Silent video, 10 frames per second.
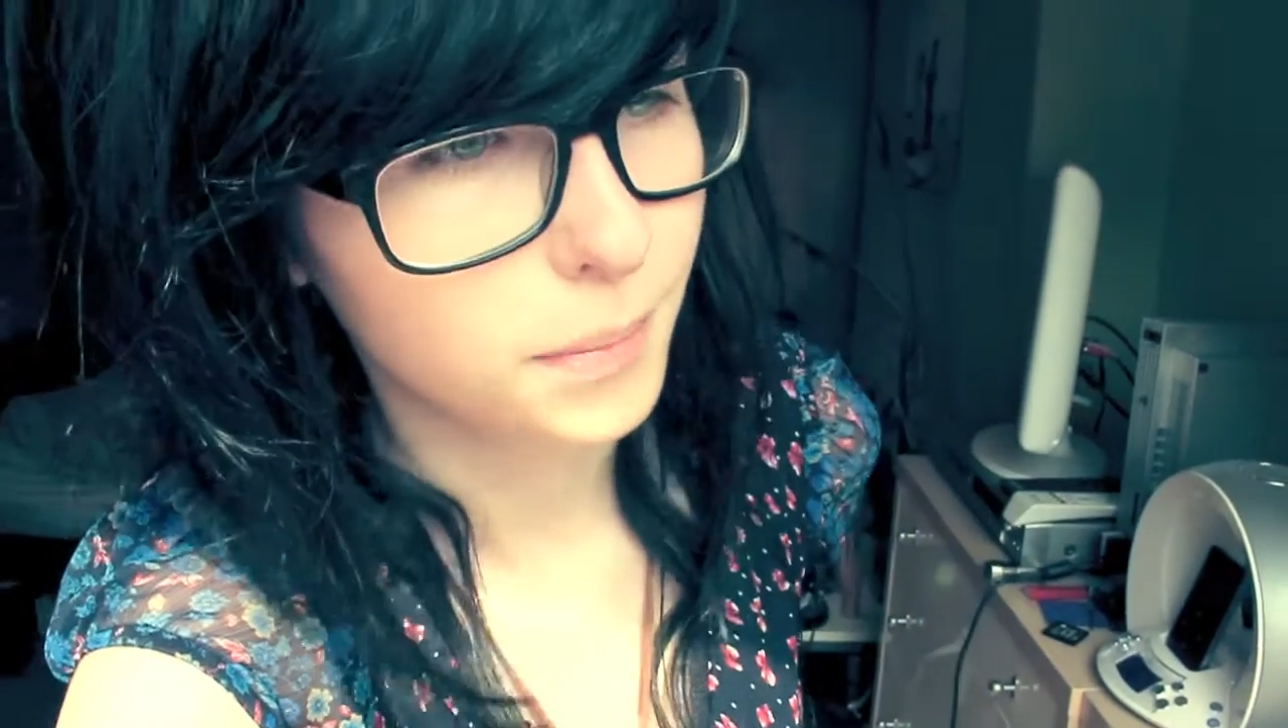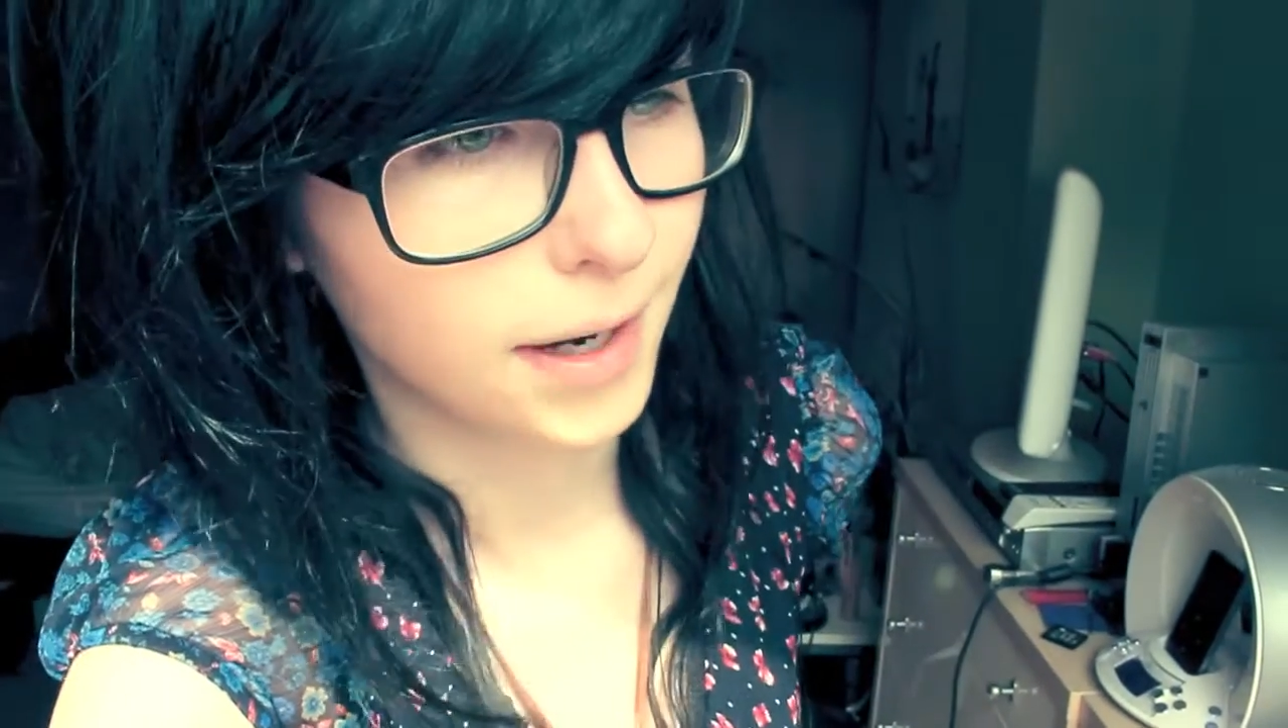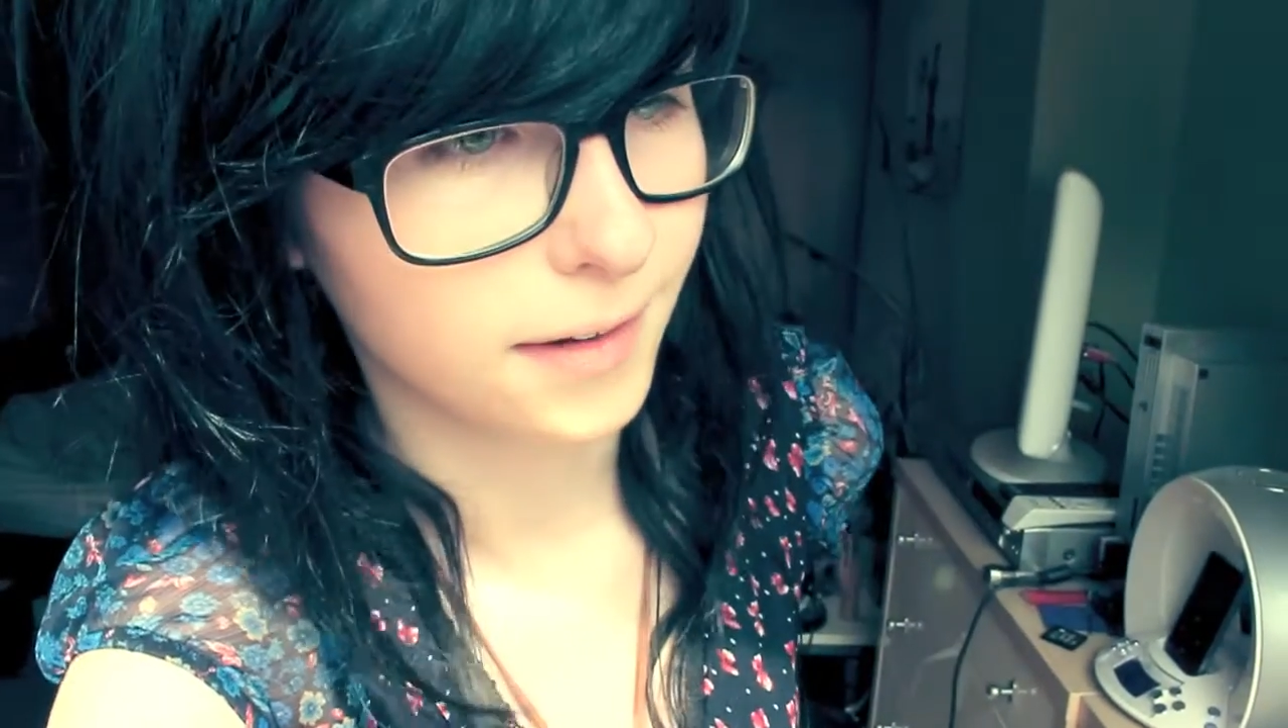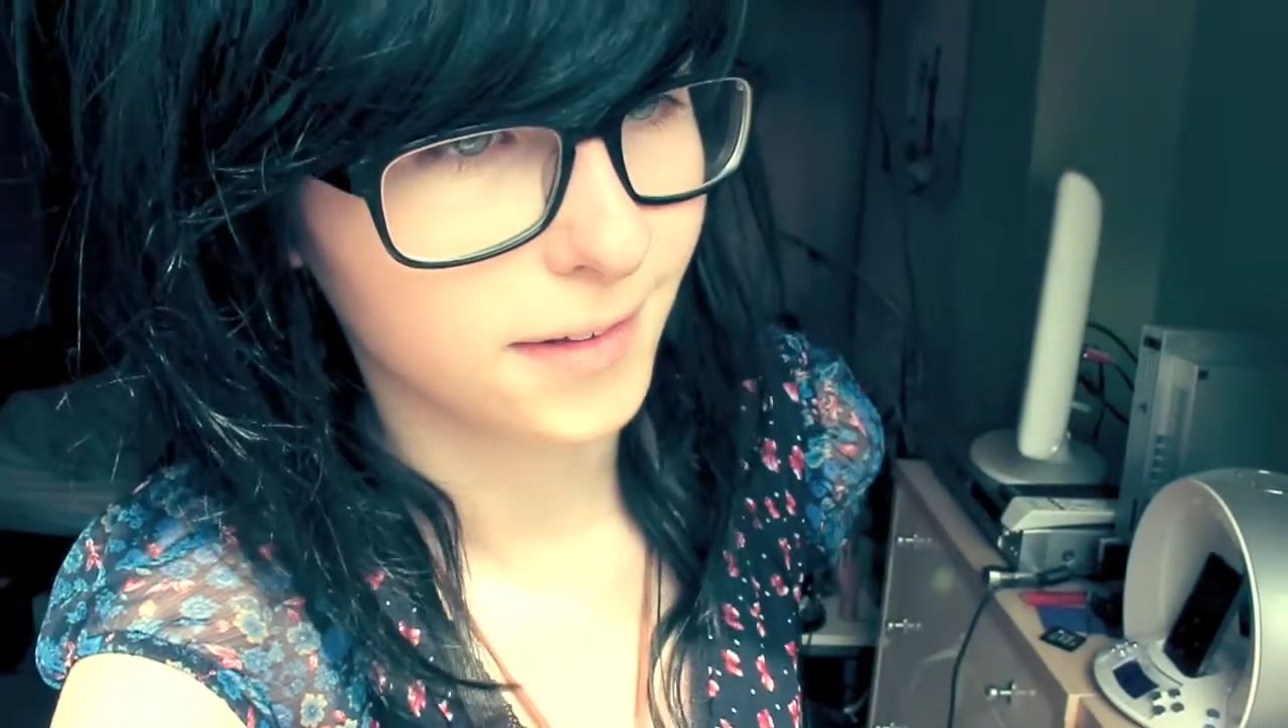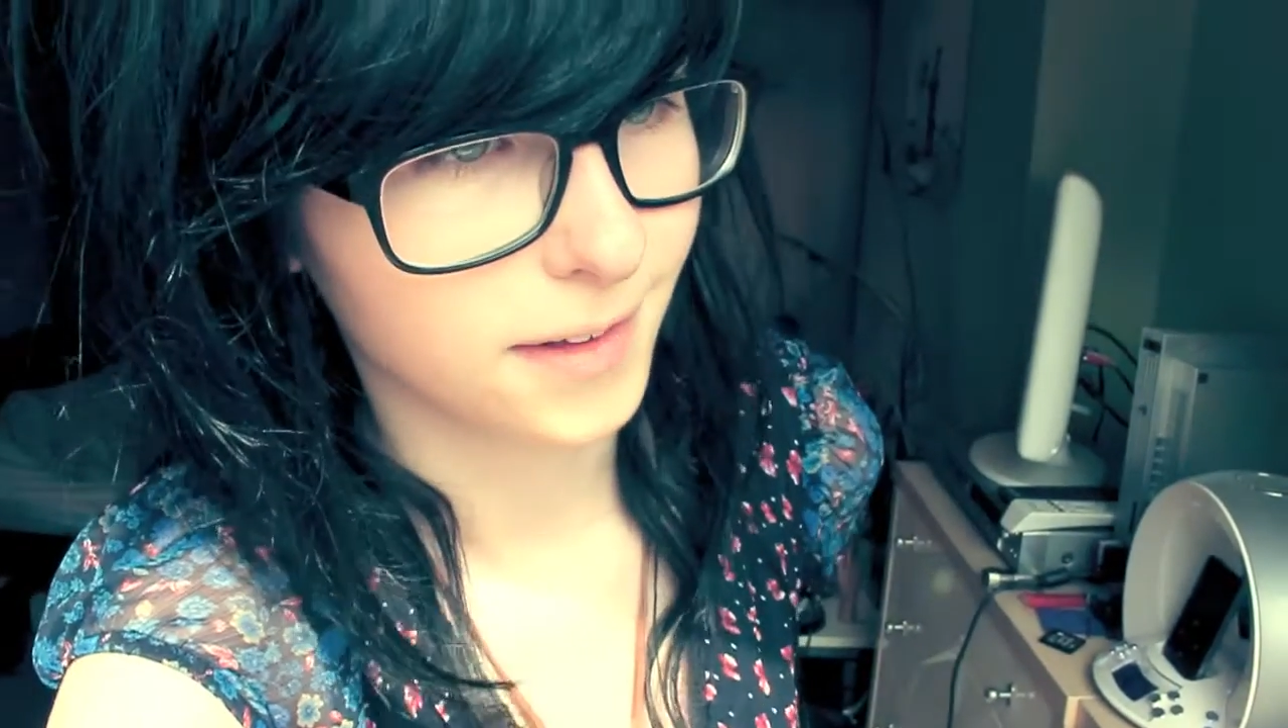
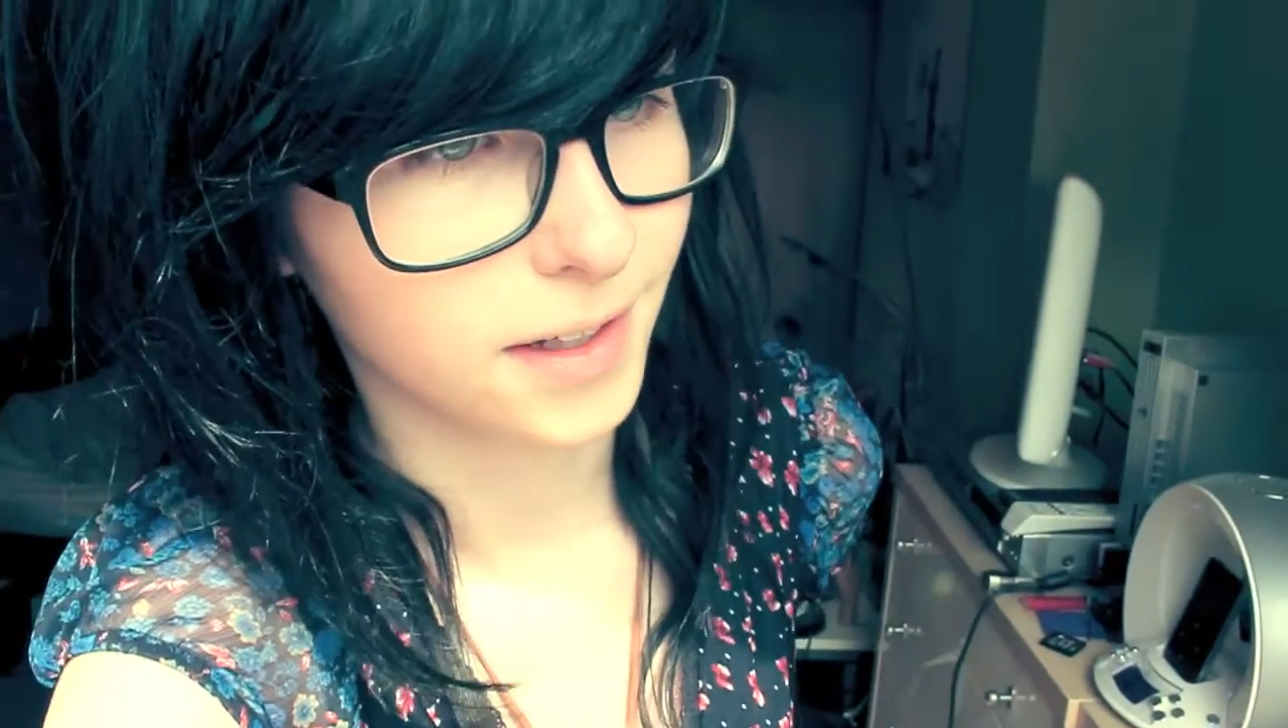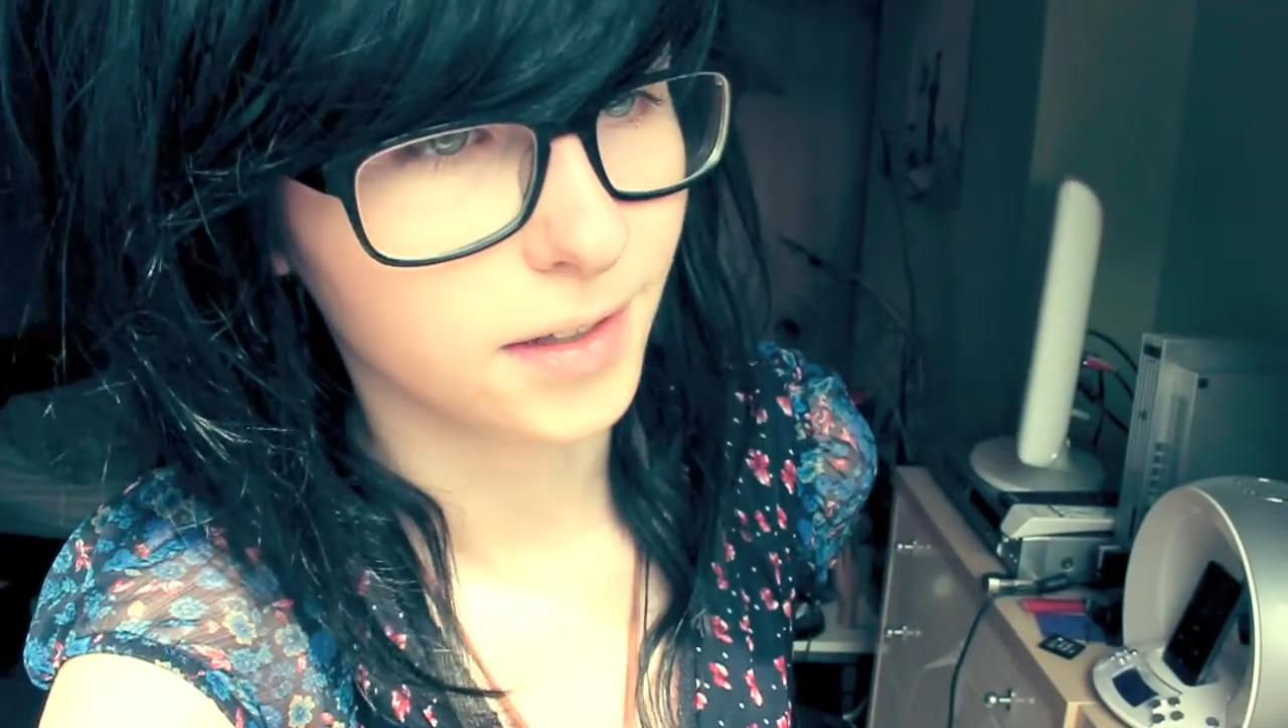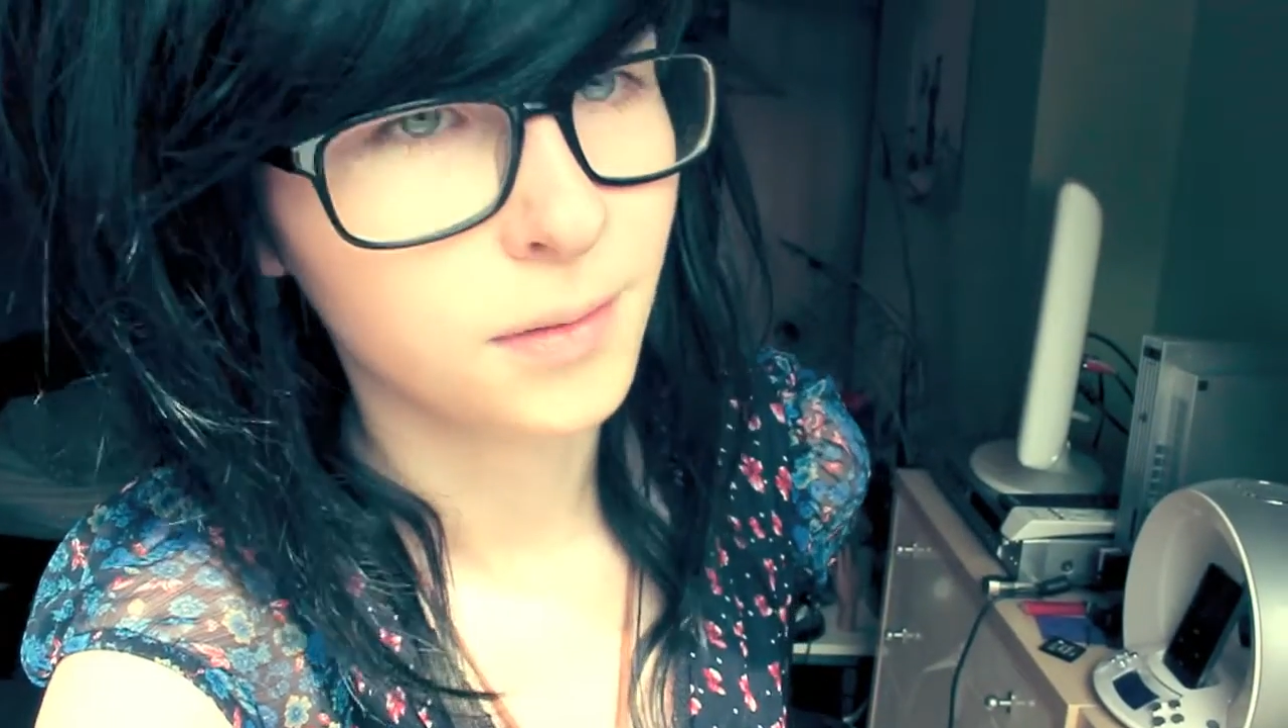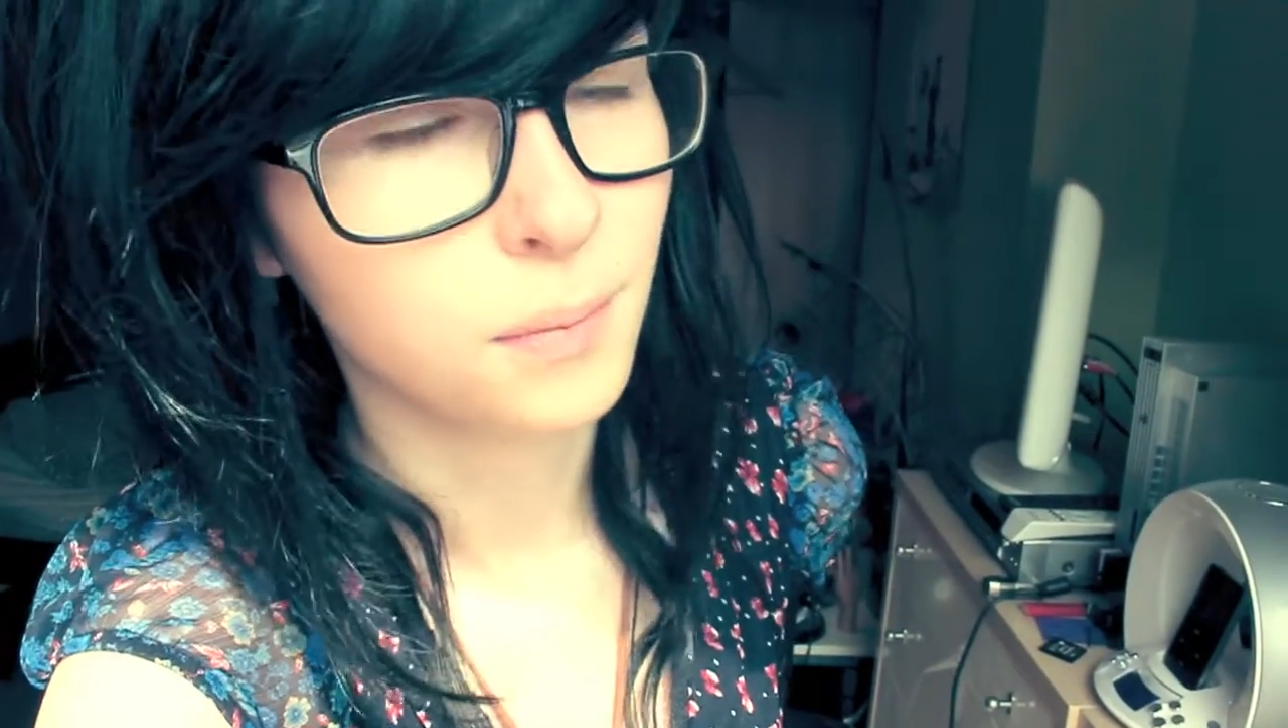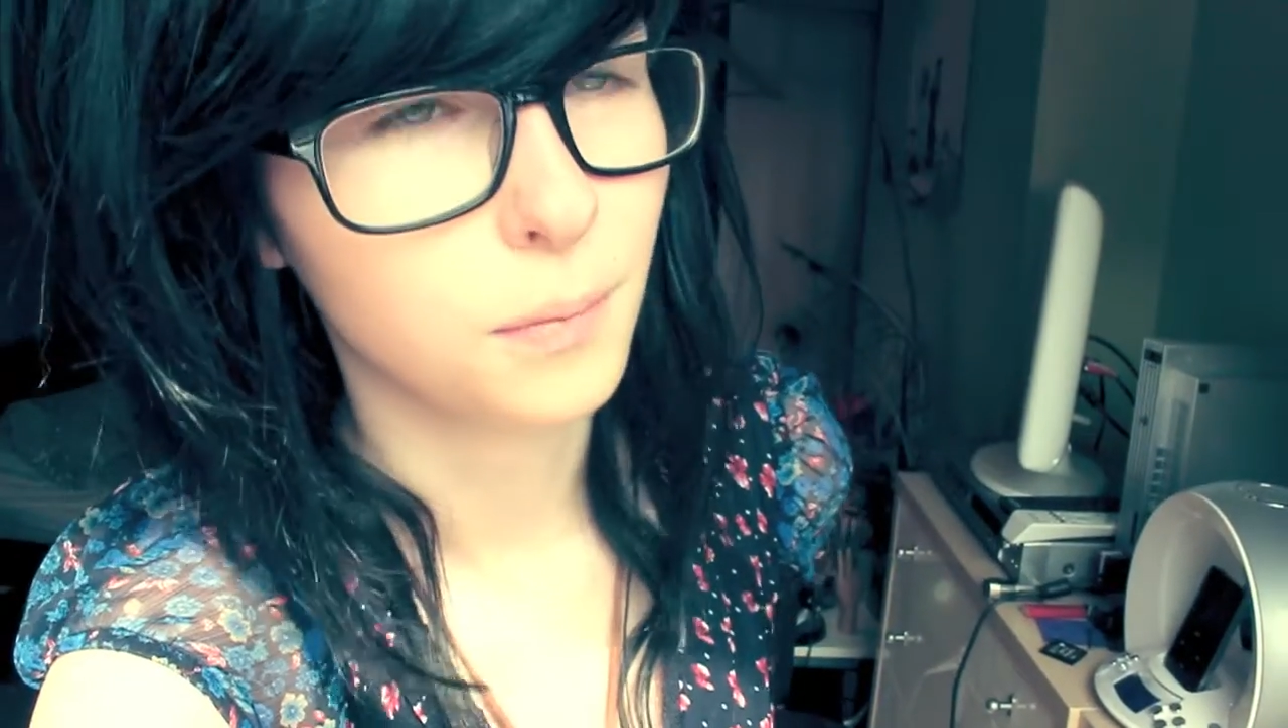embarrassing and